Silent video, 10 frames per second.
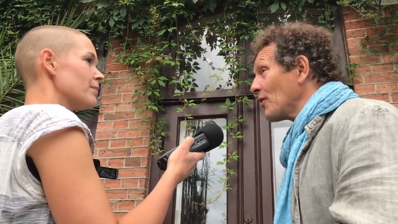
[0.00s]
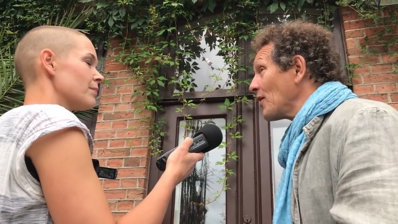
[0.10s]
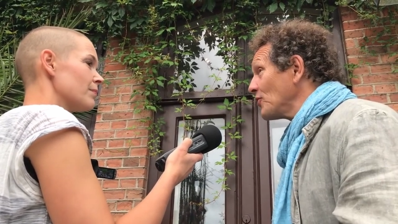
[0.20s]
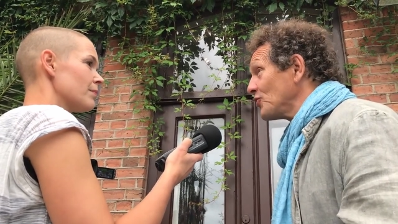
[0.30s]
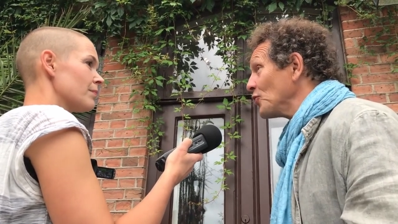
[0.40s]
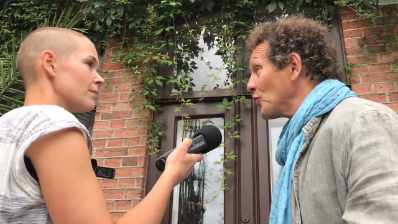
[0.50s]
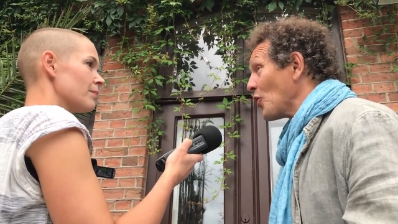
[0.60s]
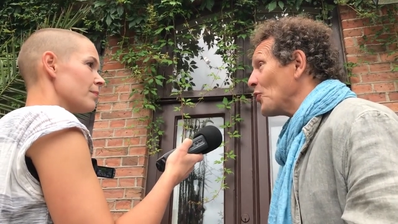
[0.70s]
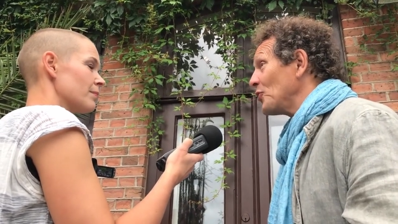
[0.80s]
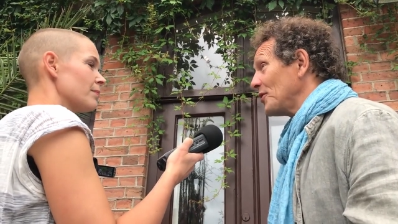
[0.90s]
Speaker 1: the ground is too
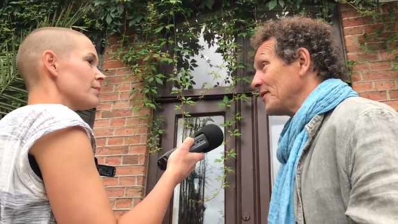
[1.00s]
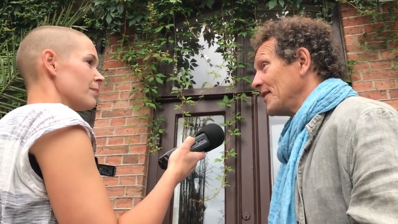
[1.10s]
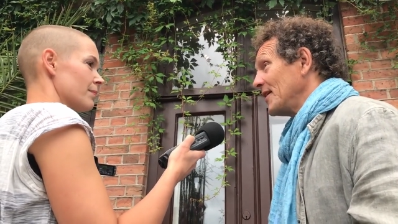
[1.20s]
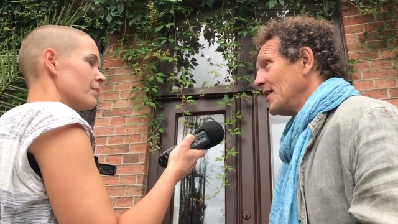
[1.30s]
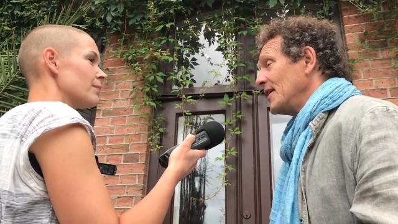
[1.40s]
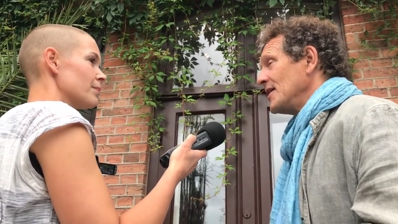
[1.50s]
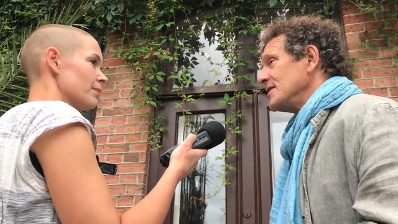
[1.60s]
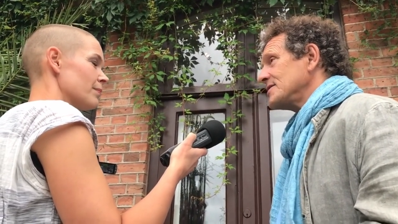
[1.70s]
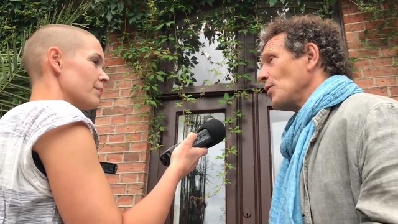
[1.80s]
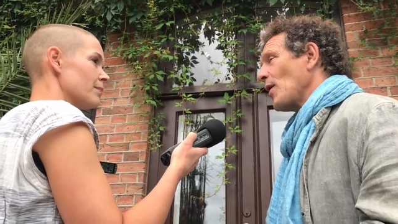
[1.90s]
cold.
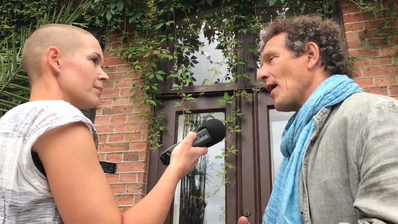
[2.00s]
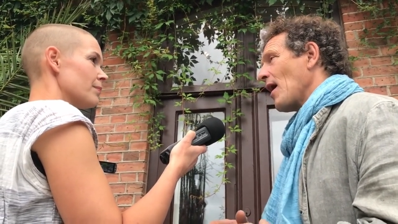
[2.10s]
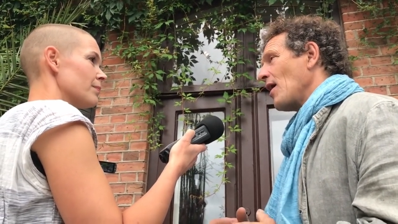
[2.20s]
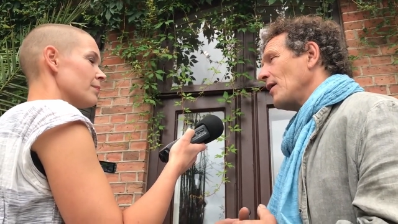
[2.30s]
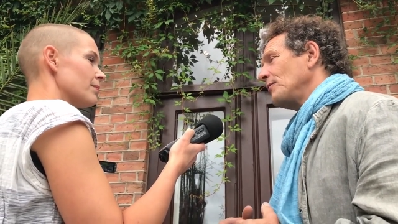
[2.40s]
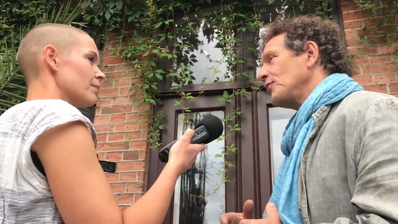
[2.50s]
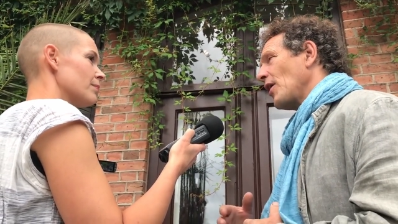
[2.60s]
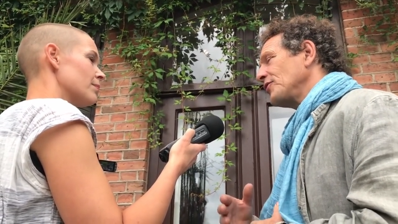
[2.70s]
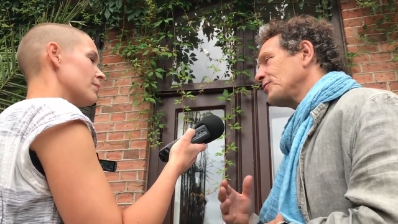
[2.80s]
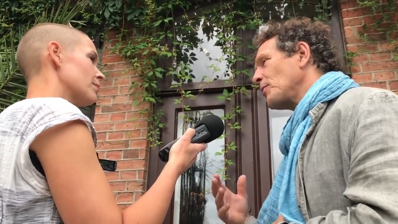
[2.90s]
So we're, our,
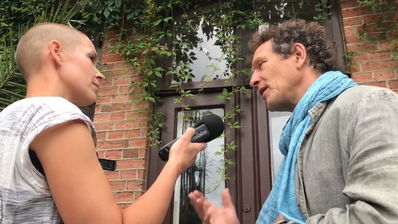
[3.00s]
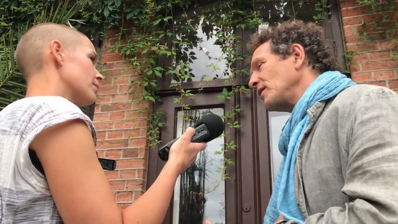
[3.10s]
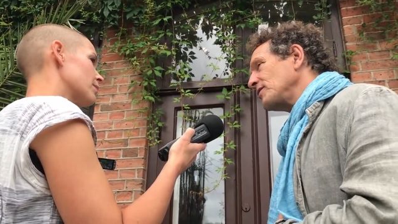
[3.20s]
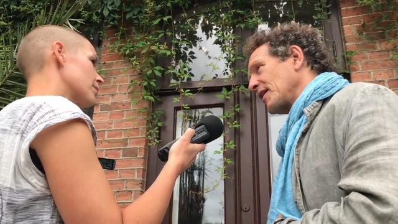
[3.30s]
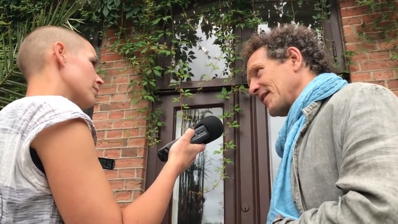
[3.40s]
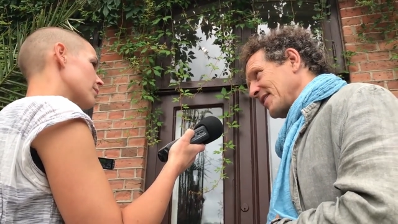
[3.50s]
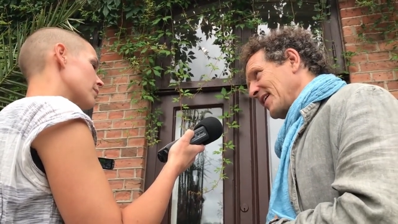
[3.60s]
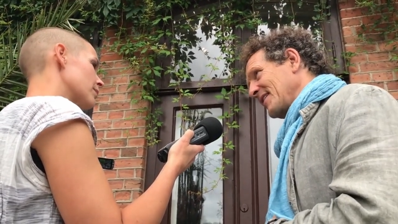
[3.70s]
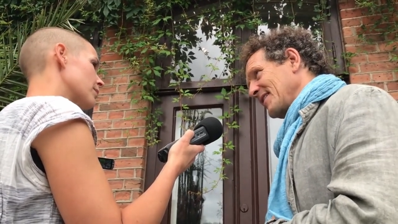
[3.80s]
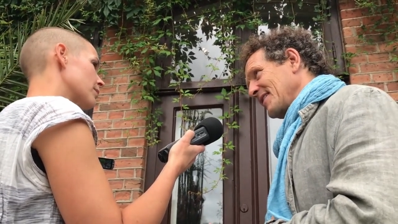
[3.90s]
our springs are
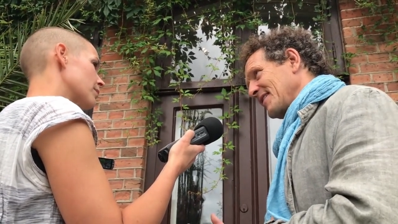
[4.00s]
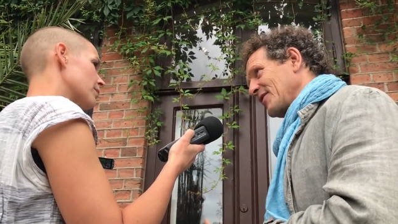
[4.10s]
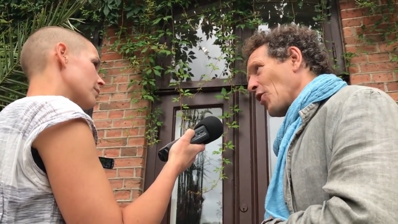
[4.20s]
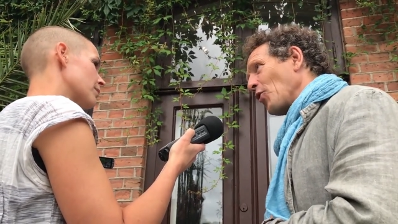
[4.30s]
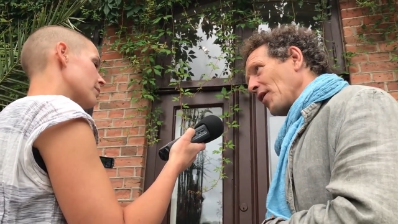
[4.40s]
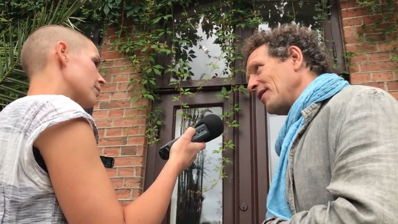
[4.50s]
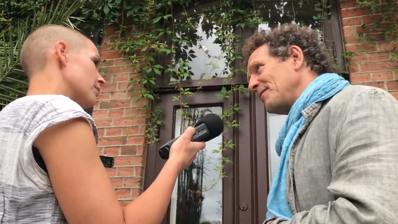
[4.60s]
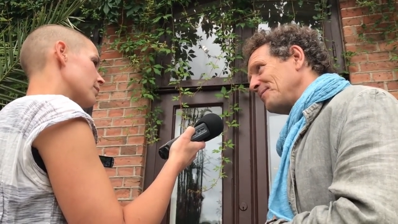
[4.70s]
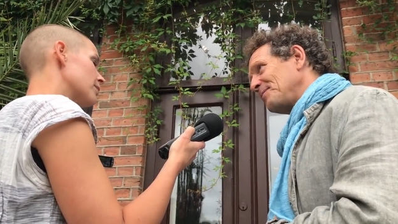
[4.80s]
getting colder